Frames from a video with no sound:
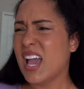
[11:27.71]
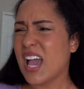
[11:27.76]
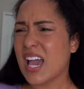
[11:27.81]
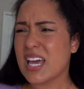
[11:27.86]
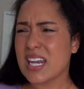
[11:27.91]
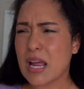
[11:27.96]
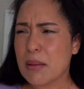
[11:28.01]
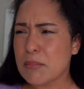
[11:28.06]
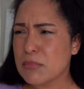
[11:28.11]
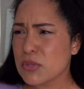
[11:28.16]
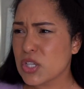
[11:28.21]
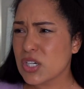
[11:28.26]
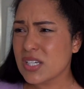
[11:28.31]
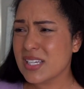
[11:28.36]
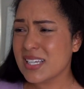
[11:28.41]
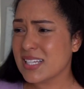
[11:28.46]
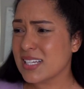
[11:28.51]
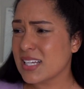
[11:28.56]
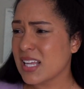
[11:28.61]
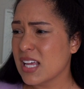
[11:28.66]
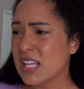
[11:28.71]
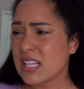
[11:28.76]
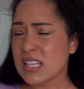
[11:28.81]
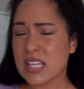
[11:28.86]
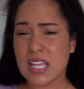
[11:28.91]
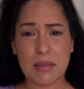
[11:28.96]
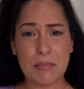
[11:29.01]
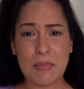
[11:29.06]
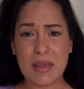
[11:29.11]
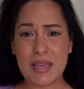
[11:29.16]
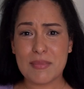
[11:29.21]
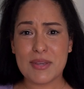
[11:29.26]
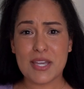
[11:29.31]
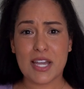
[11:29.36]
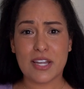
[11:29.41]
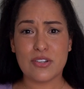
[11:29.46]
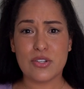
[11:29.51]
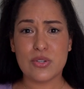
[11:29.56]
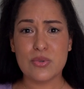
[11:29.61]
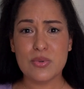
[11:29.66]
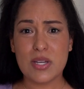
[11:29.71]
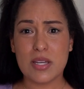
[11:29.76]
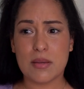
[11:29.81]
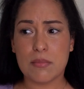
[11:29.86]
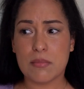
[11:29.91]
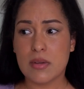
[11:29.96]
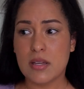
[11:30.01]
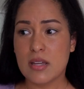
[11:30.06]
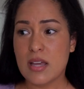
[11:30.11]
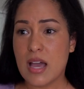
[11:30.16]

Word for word: And I'm looking like maybe I knew him.